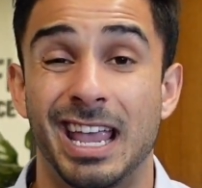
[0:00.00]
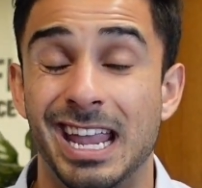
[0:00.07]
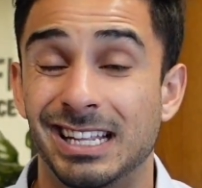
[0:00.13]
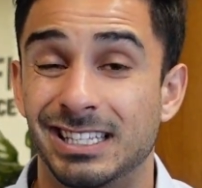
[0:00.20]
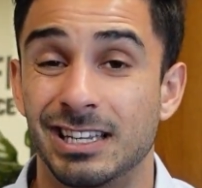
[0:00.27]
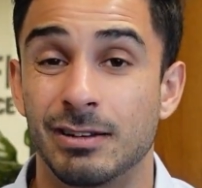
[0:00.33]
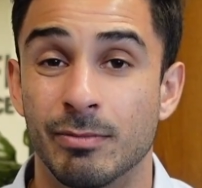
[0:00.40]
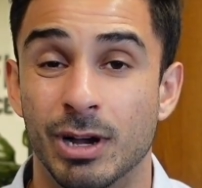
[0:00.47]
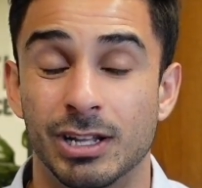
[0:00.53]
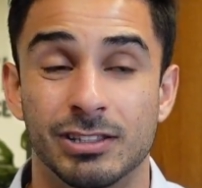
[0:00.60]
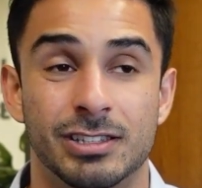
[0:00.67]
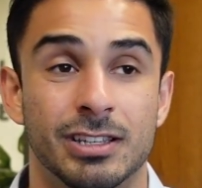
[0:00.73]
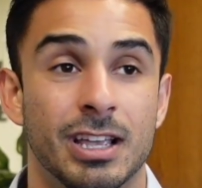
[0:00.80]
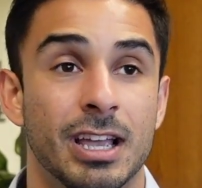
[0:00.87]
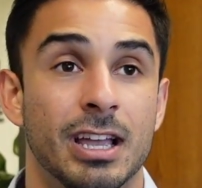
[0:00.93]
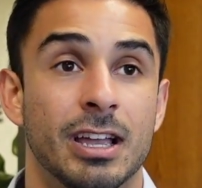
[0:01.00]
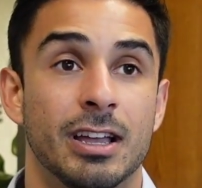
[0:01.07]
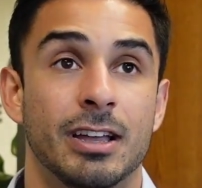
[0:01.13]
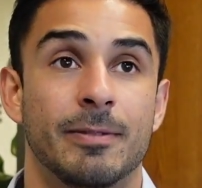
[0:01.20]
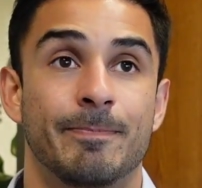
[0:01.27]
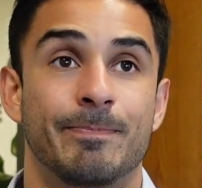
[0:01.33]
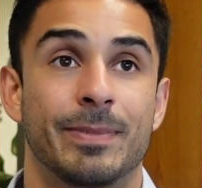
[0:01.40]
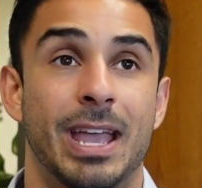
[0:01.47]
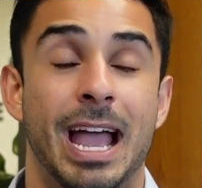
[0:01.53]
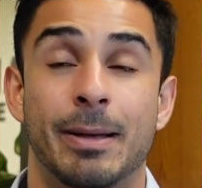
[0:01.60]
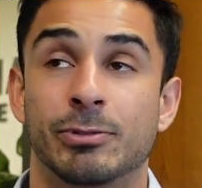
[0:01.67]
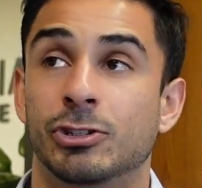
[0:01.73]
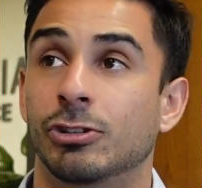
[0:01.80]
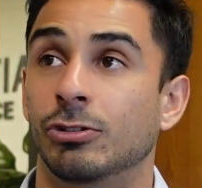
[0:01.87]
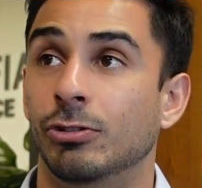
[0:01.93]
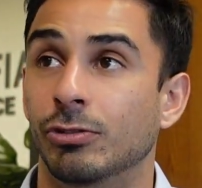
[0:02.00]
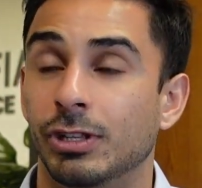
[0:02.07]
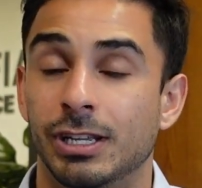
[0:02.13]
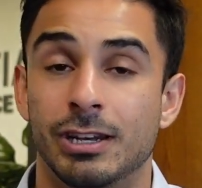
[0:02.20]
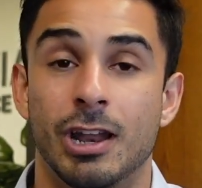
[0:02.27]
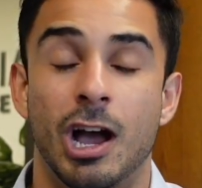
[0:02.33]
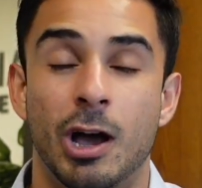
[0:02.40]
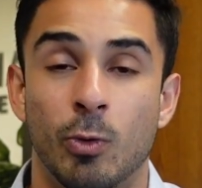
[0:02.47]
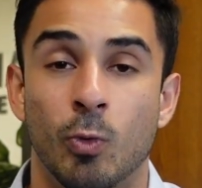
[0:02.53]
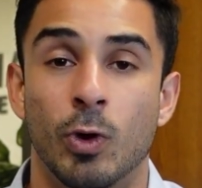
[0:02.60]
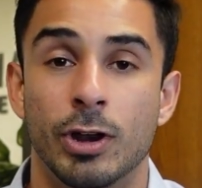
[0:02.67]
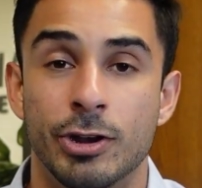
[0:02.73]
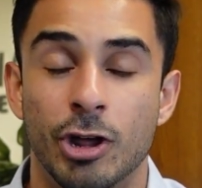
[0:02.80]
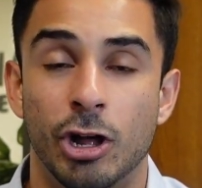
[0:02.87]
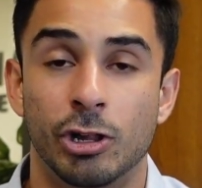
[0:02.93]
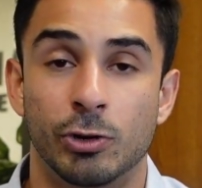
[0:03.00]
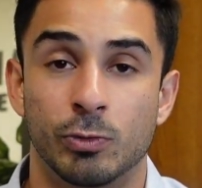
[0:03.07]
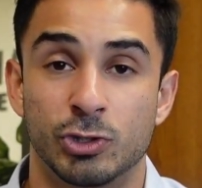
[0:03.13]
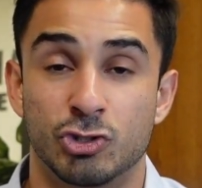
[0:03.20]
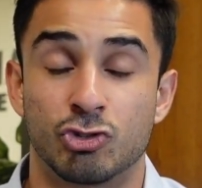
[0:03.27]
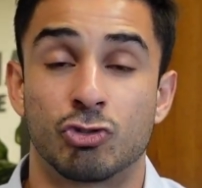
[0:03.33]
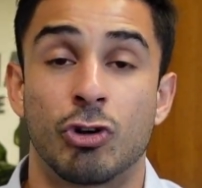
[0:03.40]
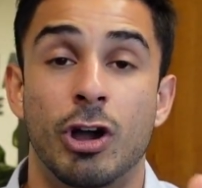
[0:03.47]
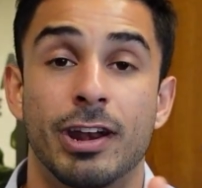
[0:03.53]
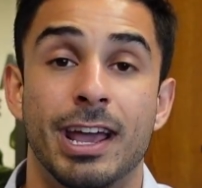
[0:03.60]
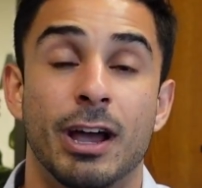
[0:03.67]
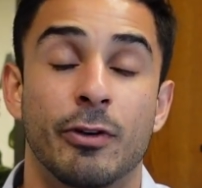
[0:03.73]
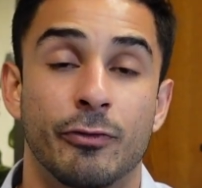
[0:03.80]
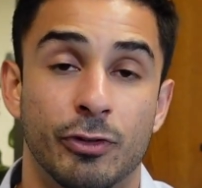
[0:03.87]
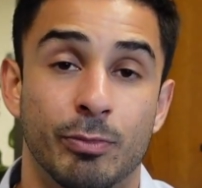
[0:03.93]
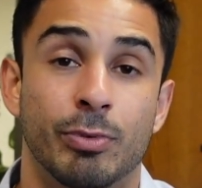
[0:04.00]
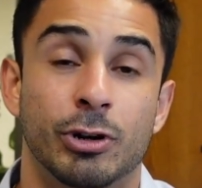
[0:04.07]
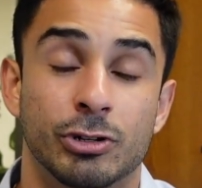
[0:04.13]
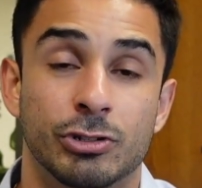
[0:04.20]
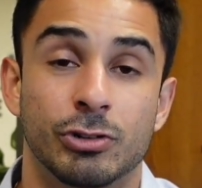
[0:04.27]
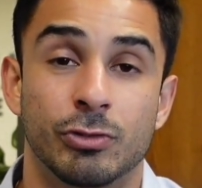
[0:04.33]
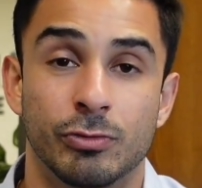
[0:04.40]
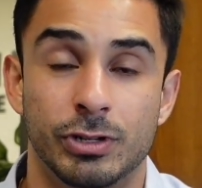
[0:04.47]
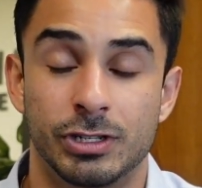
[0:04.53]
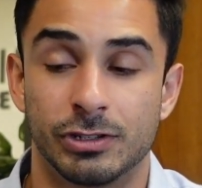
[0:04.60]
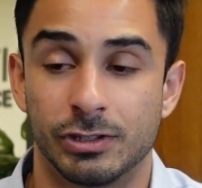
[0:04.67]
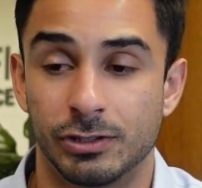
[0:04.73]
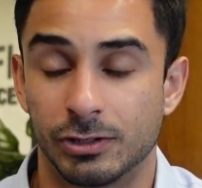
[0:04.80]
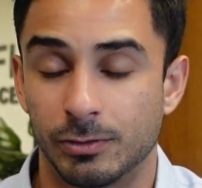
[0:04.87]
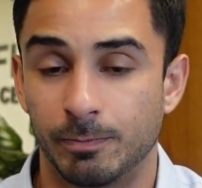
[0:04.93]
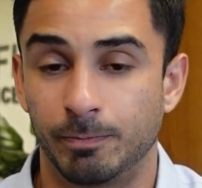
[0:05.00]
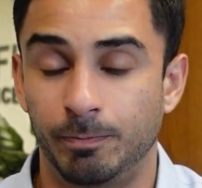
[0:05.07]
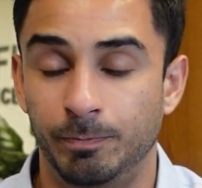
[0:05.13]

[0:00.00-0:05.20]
18 months, absolutely not $1 was drawn out for personal reasons.